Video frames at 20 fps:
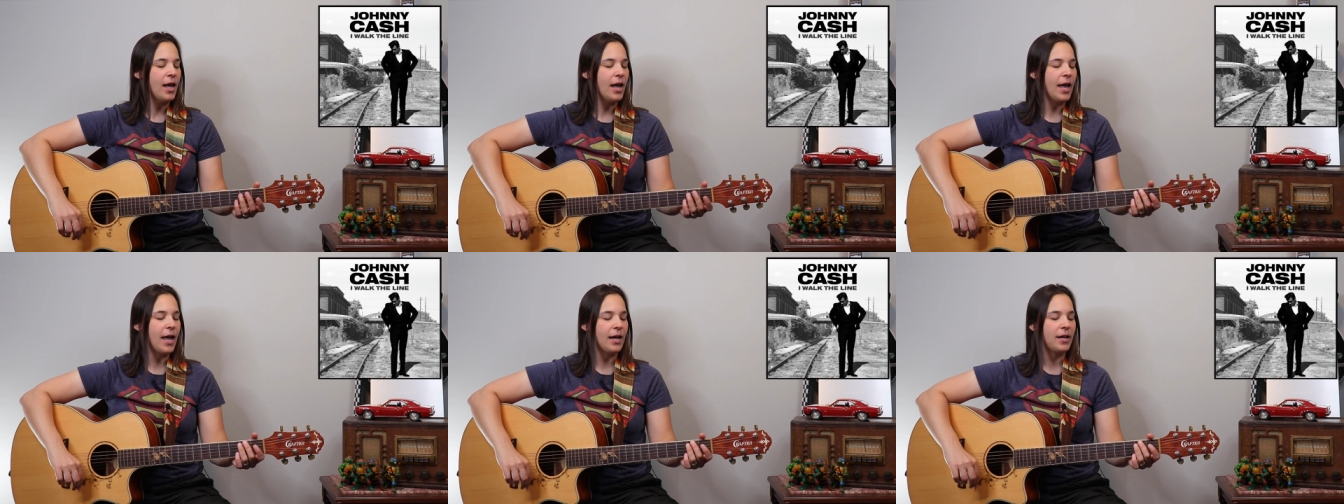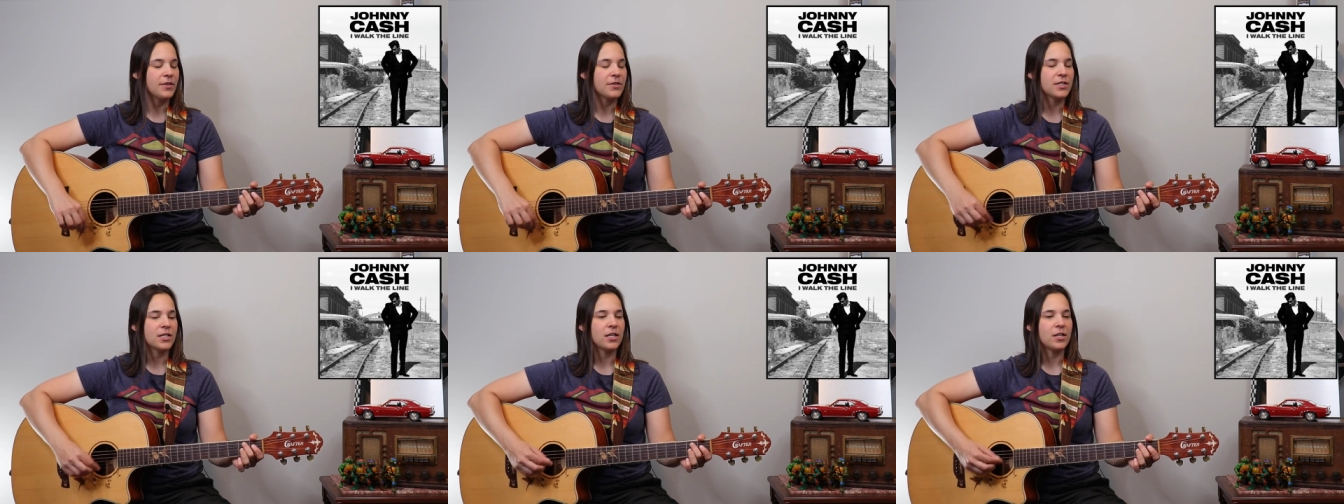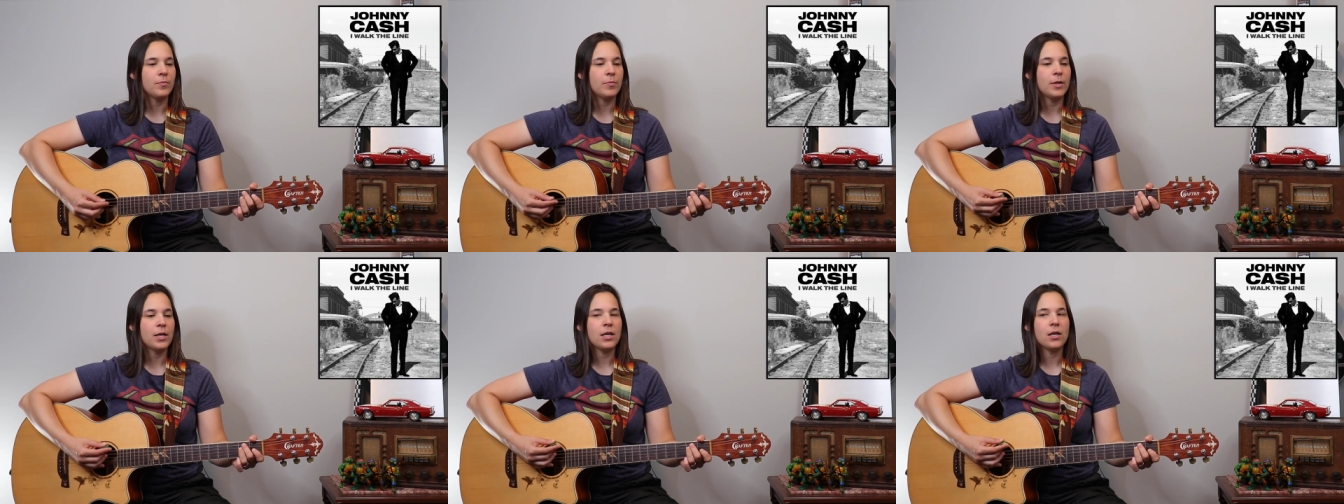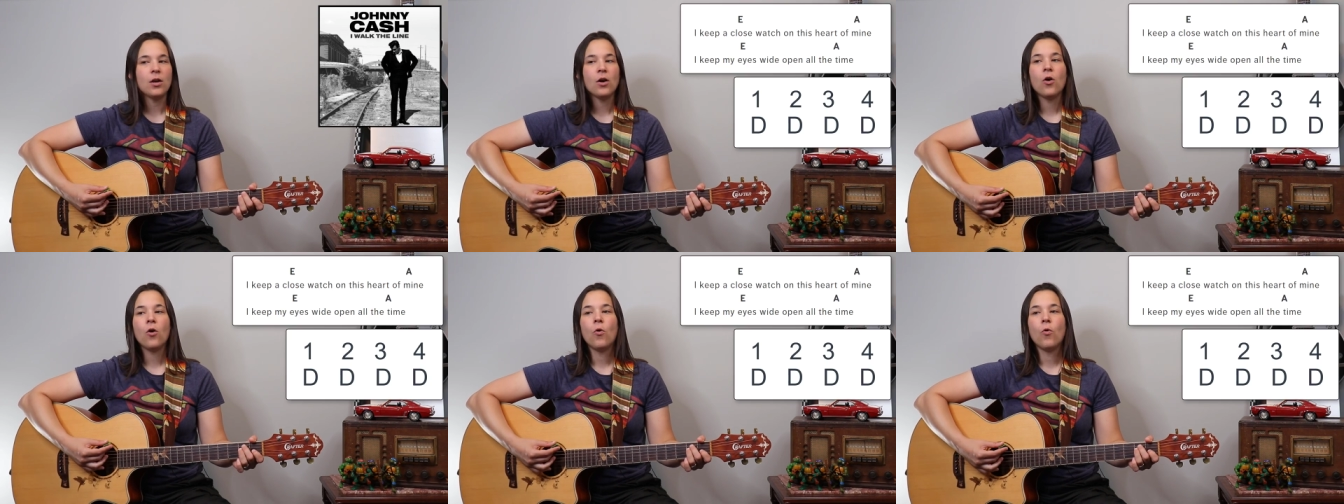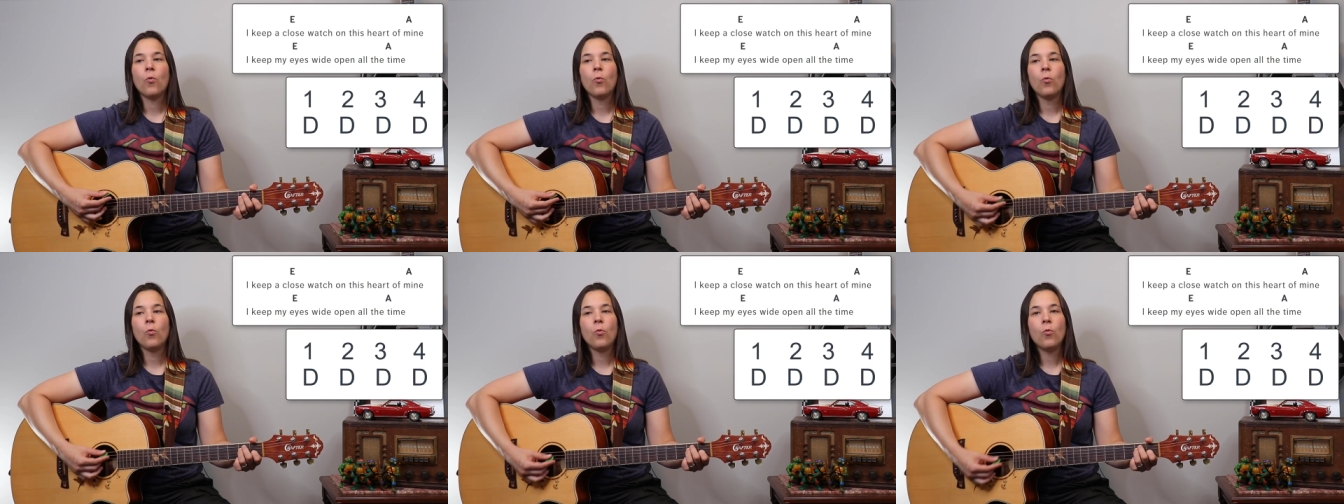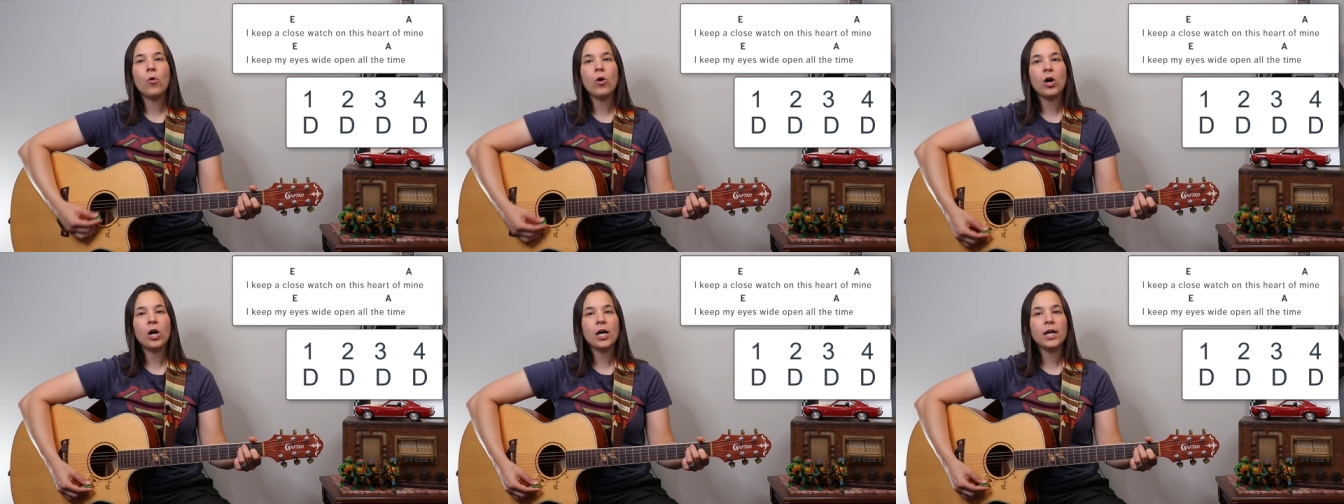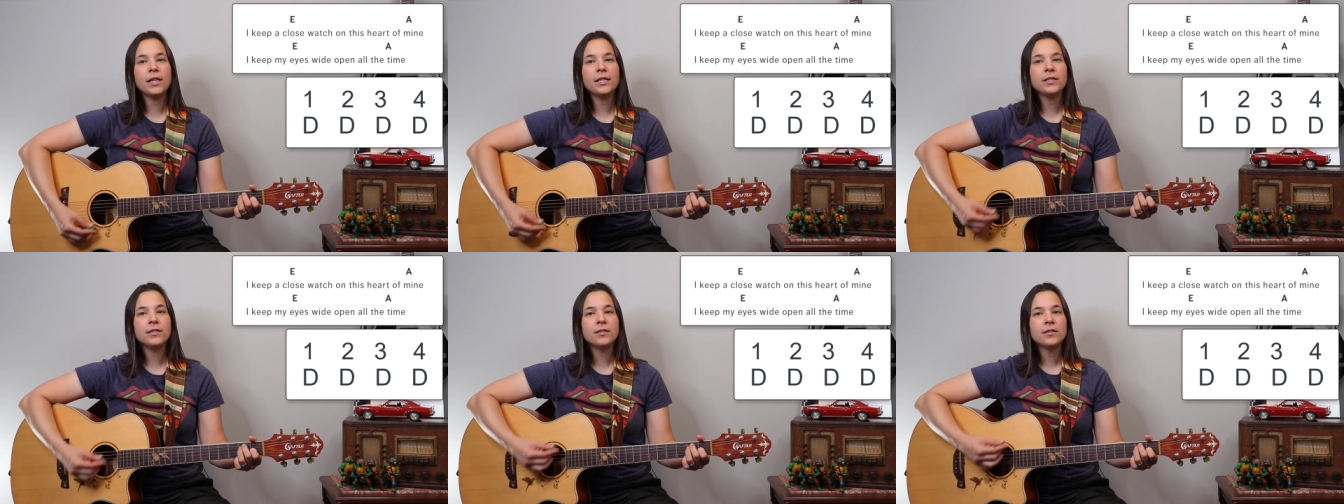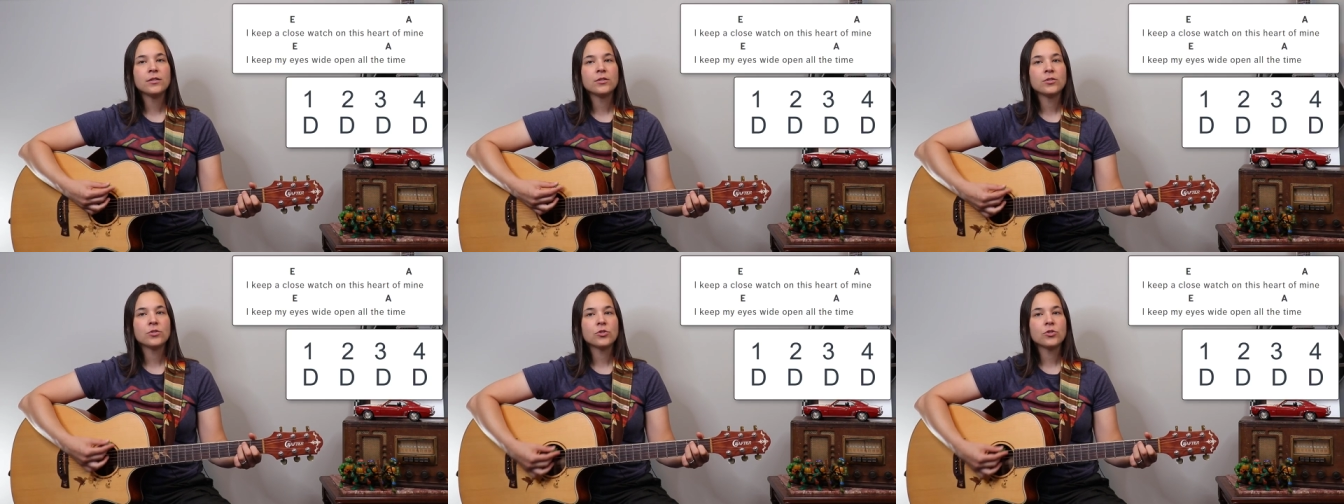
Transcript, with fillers: and it's going to be one,